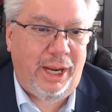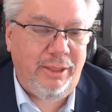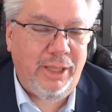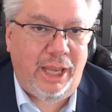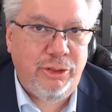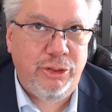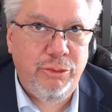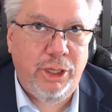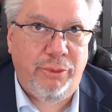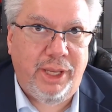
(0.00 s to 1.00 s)
I
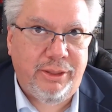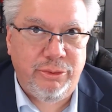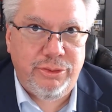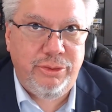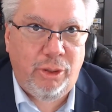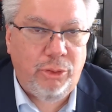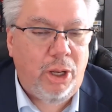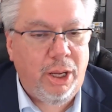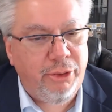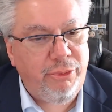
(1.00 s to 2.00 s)
do know that there's no
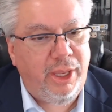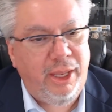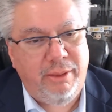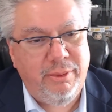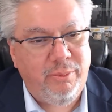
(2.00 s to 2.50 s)
longer